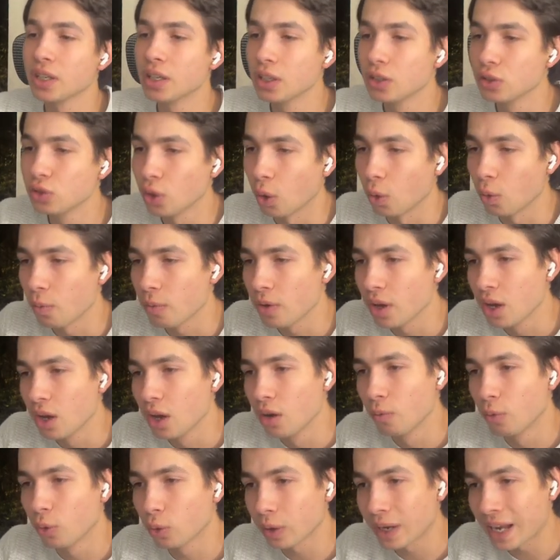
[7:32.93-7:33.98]
So
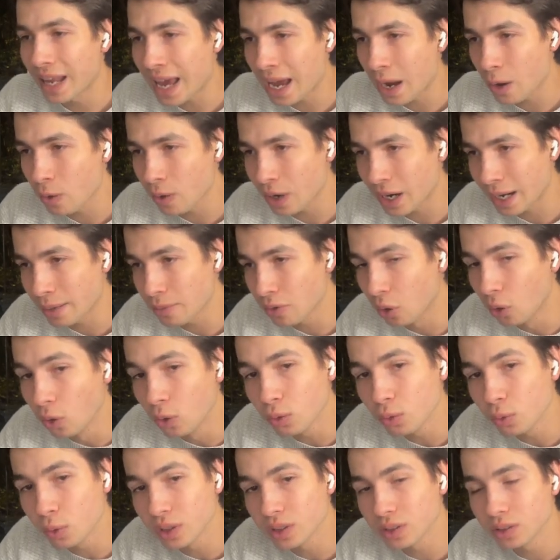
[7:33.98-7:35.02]
for now, I'm
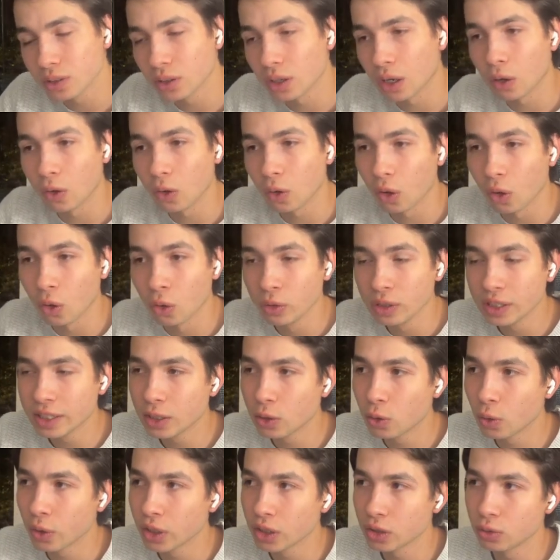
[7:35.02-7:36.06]
always only
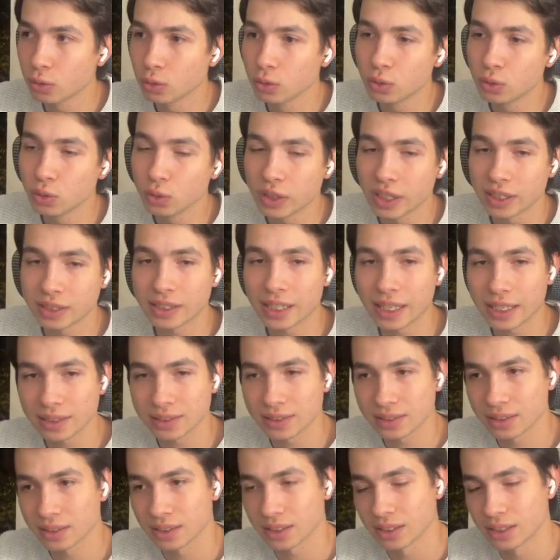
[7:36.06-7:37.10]
going to do the
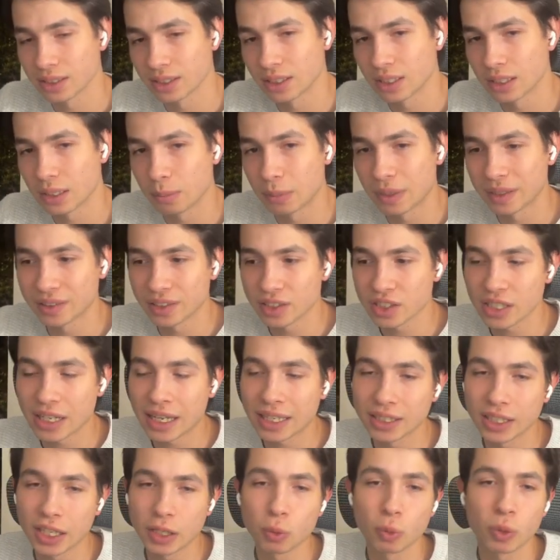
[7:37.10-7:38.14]
text message,
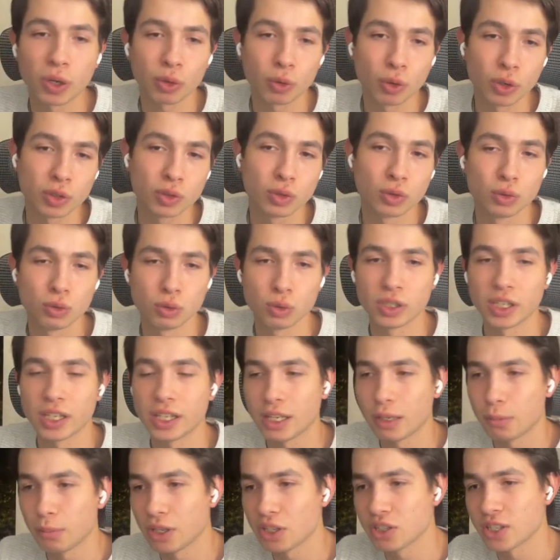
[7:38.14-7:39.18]
and then we're going to do the
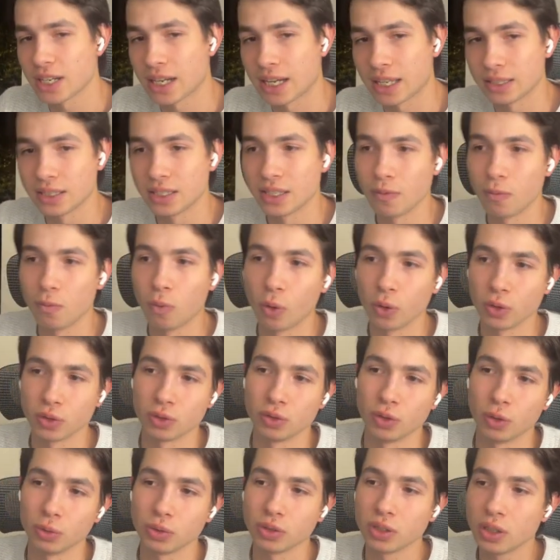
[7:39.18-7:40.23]
image and the voice
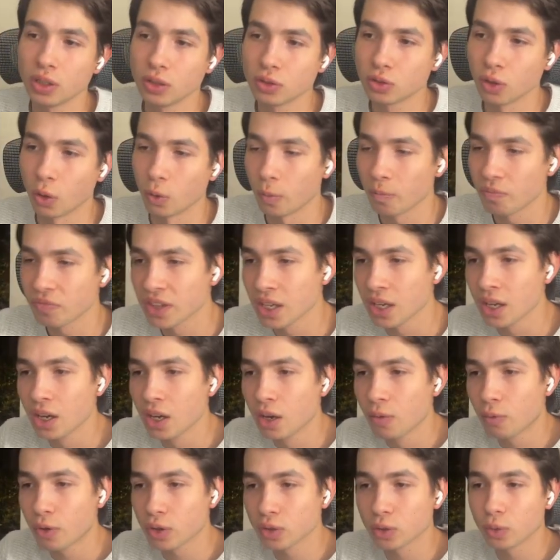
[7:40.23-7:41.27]
note. So
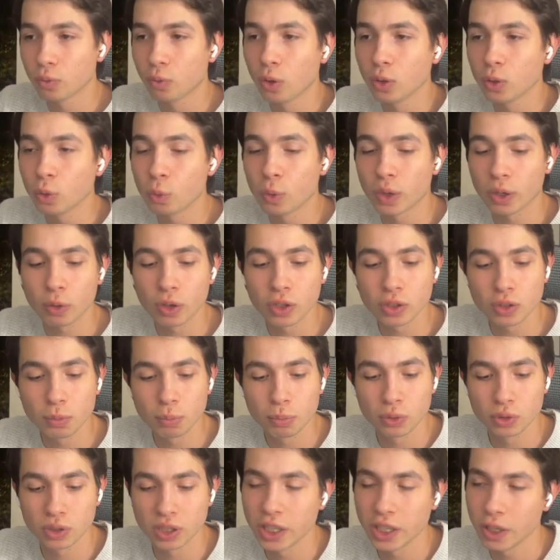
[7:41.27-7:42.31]
first of all, we're going to
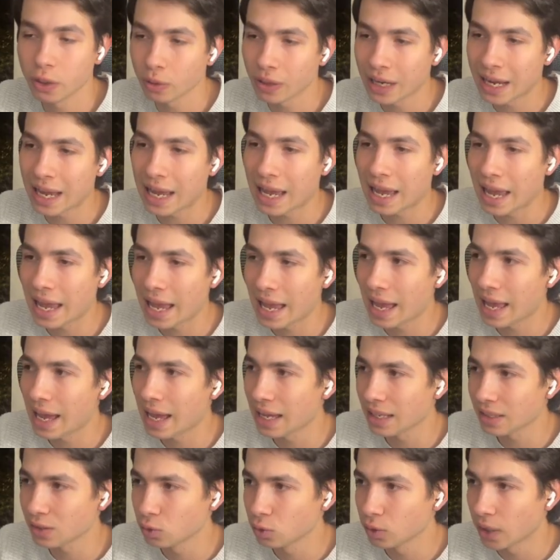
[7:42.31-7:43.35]
put here
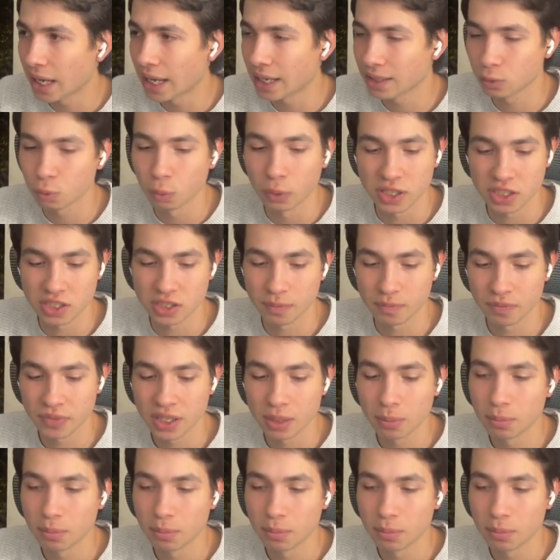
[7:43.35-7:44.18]
a switch.